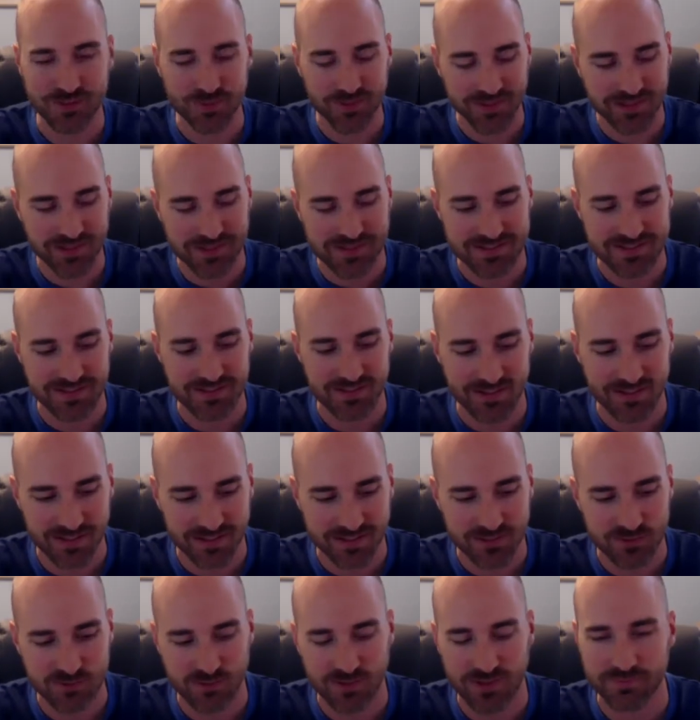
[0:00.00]
we need to sell
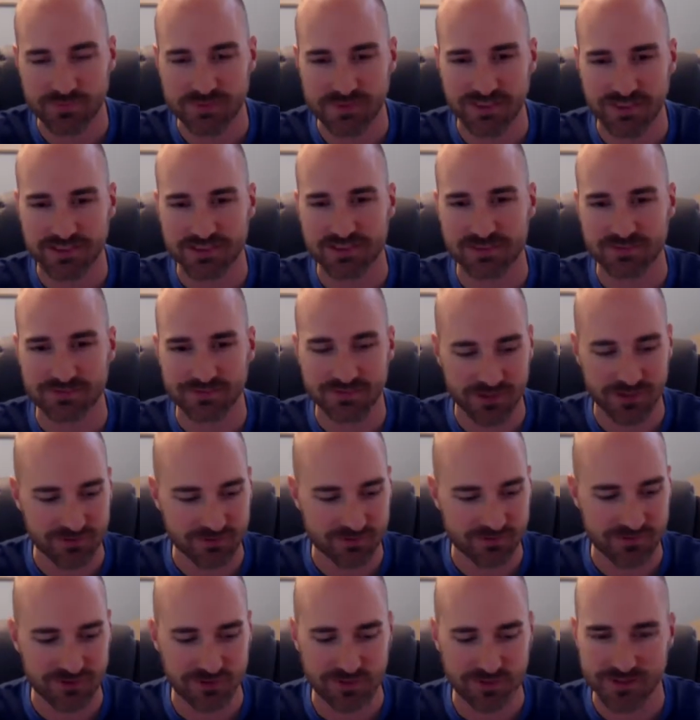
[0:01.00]
lots of websites to
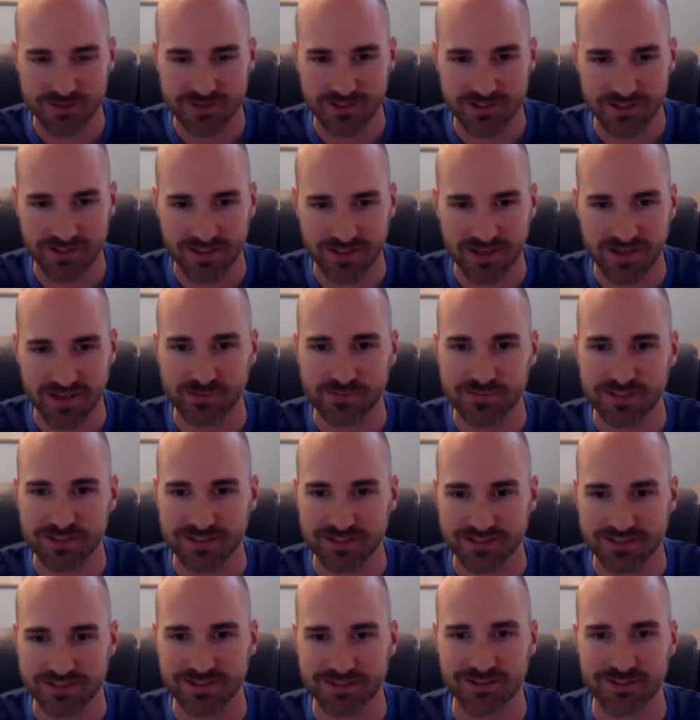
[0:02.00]
fund Phil's
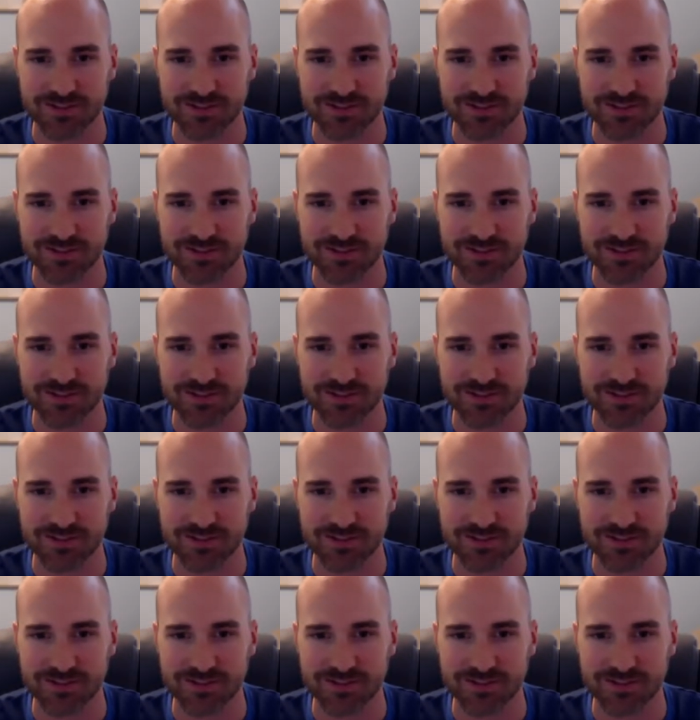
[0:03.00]
hobbies. So